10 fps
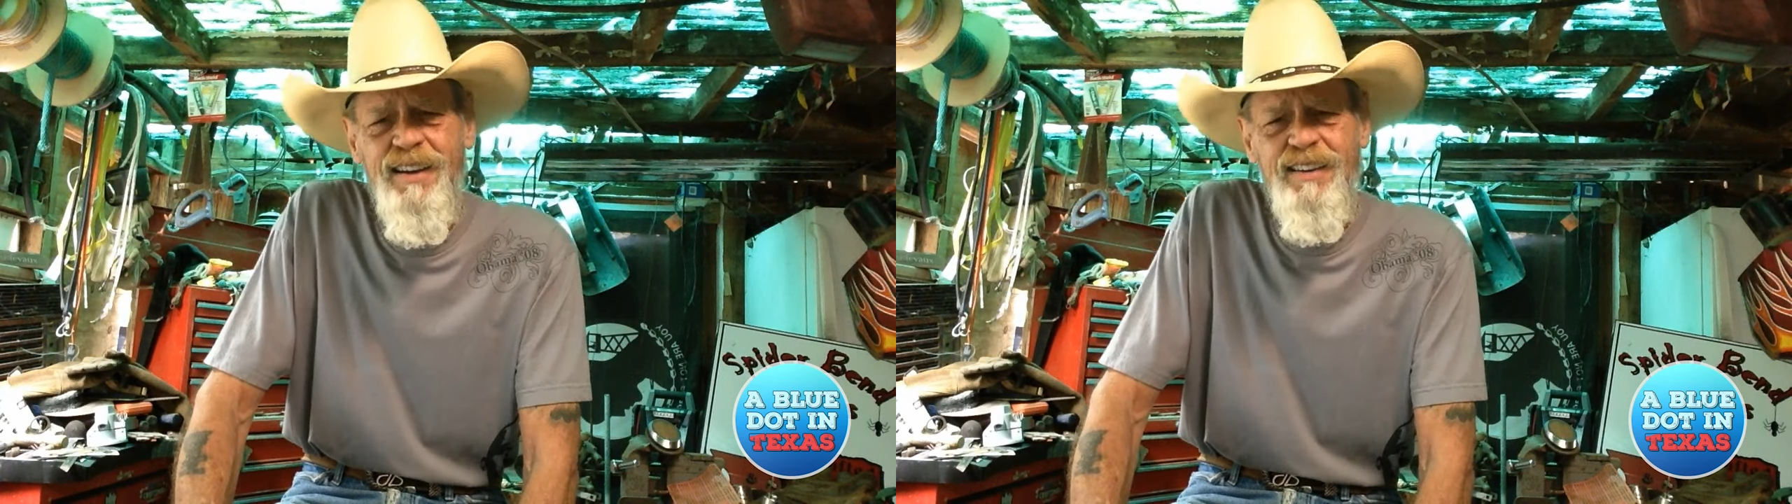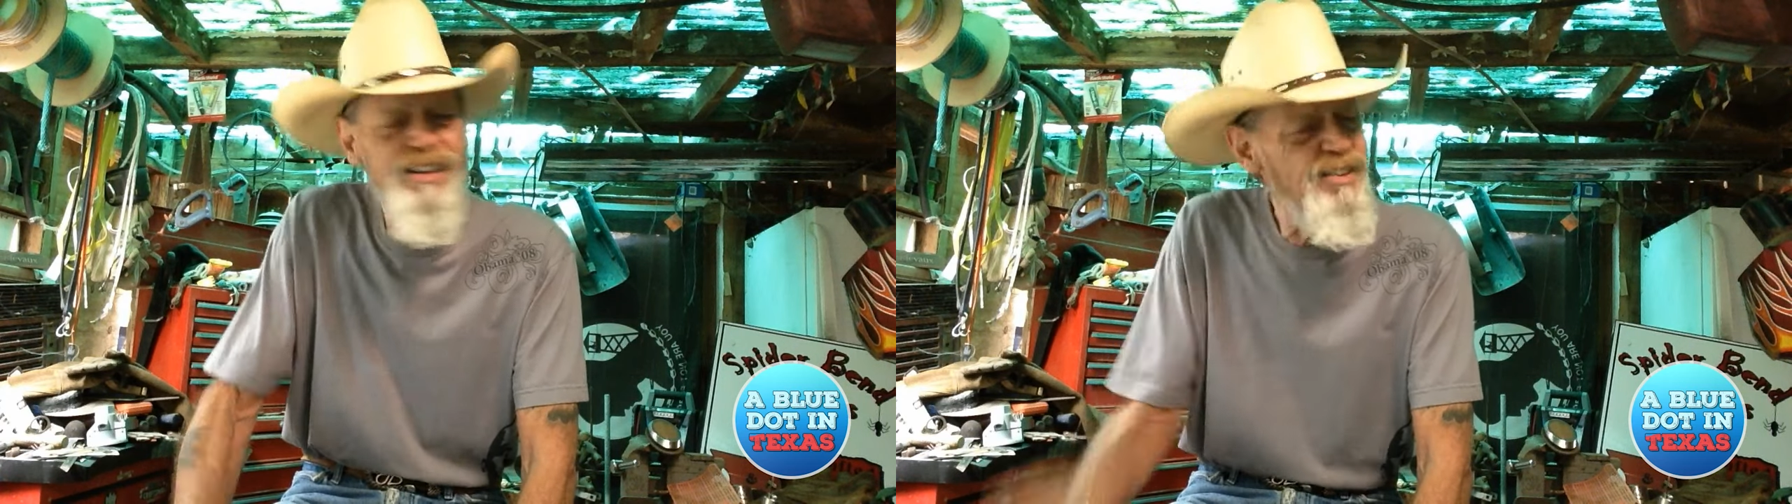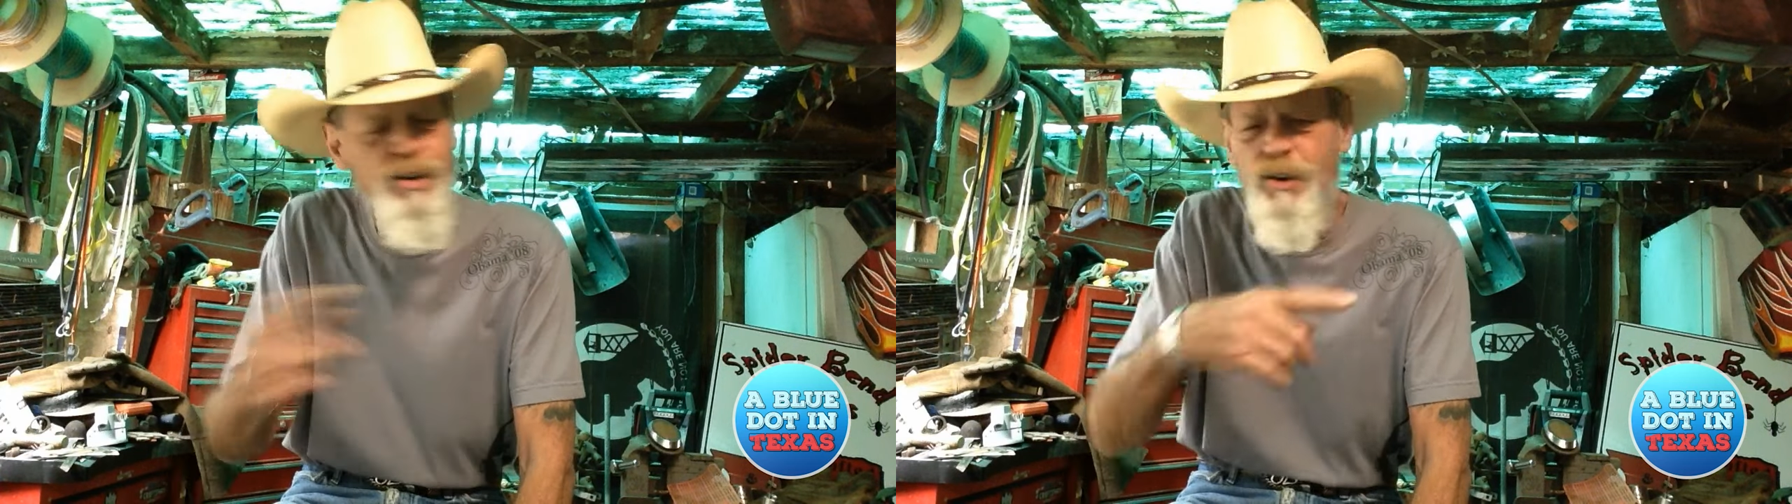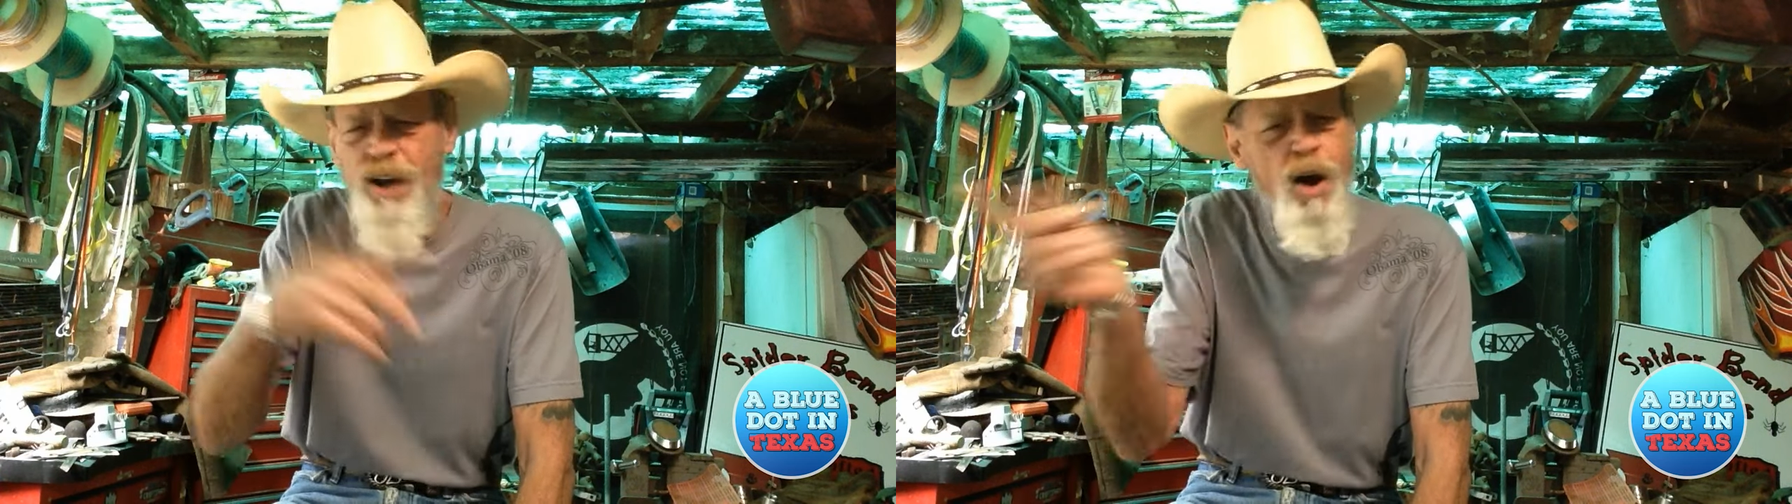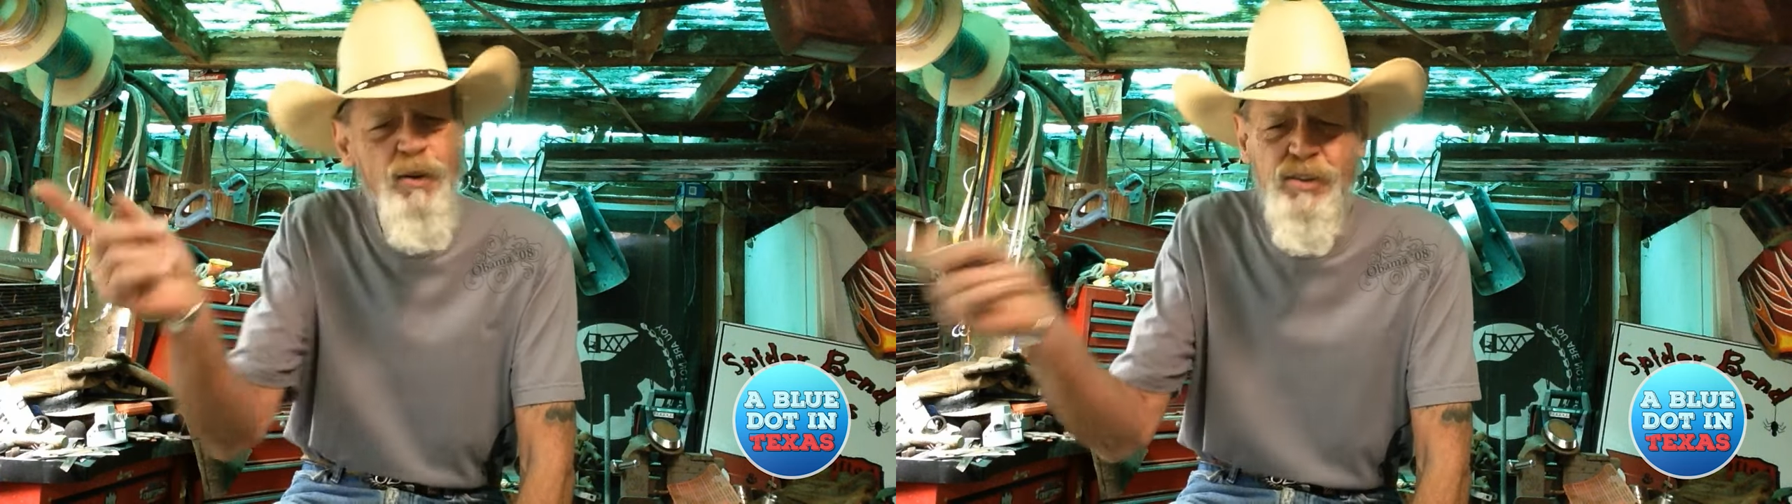Did you
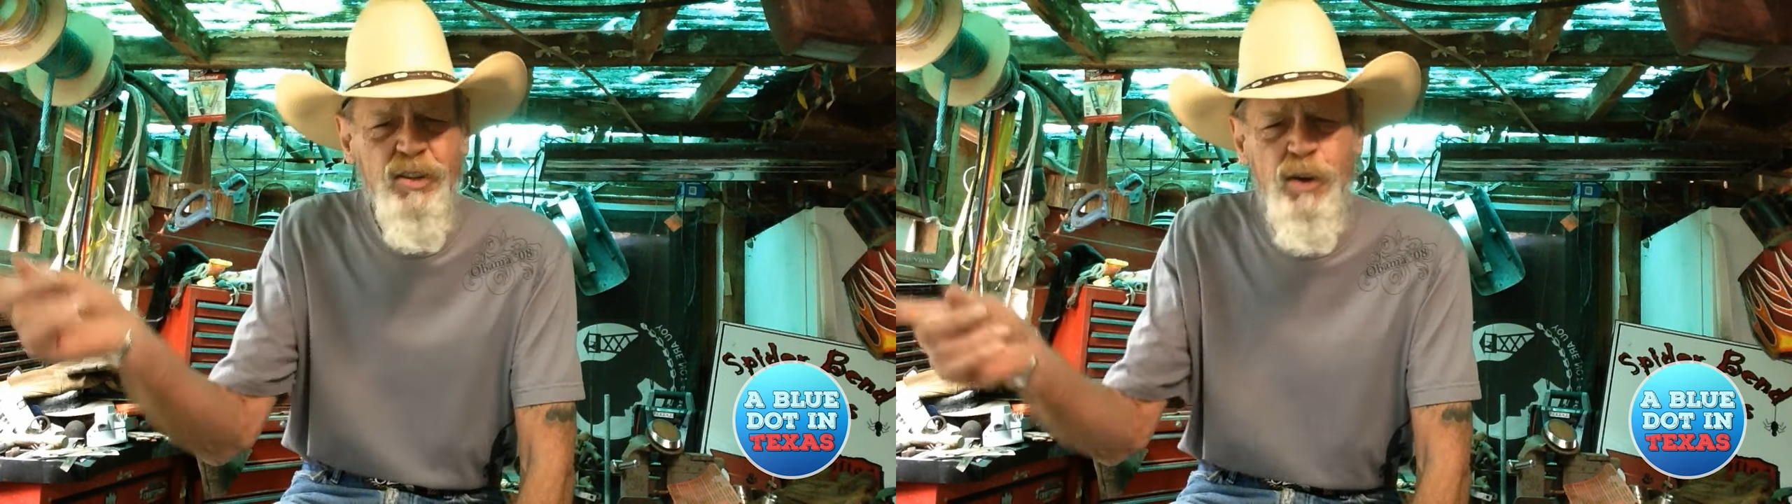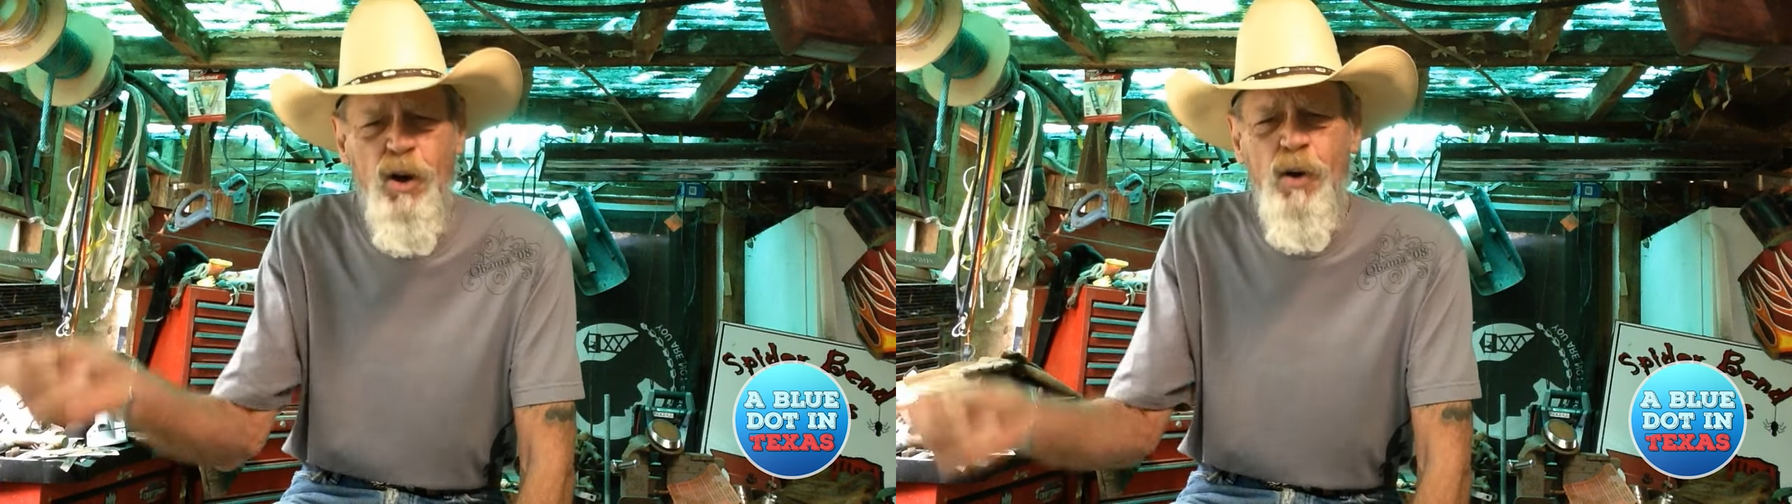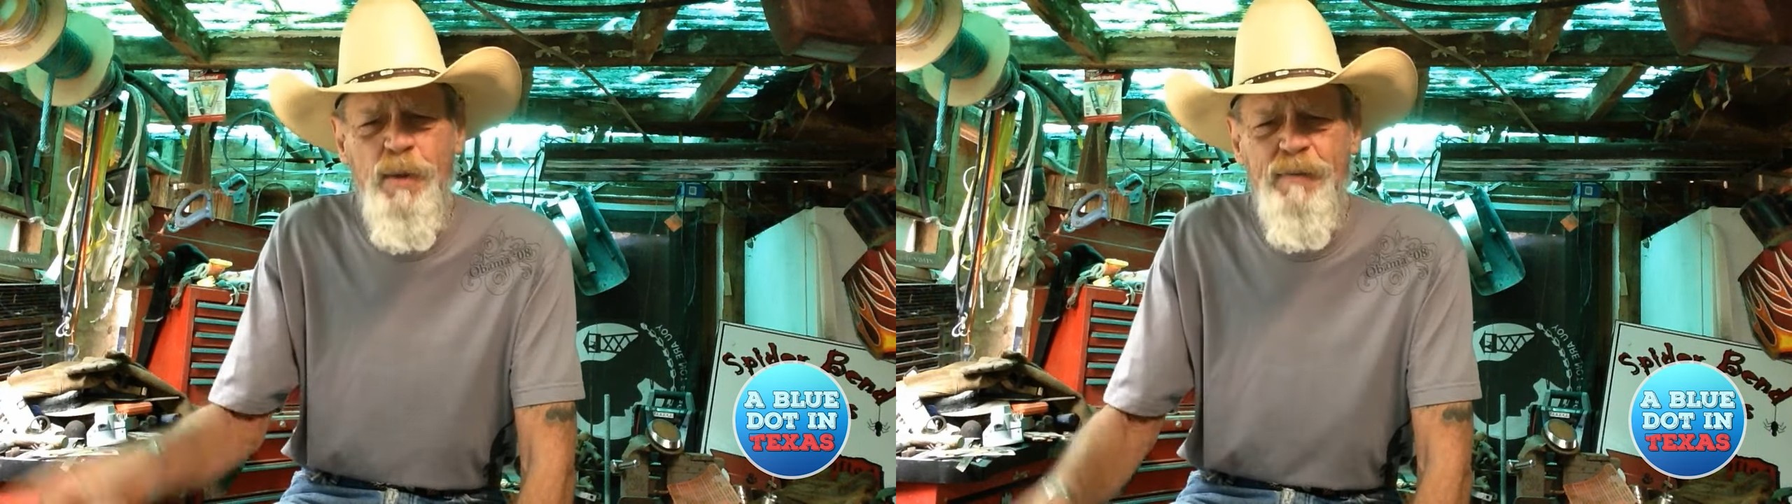go to school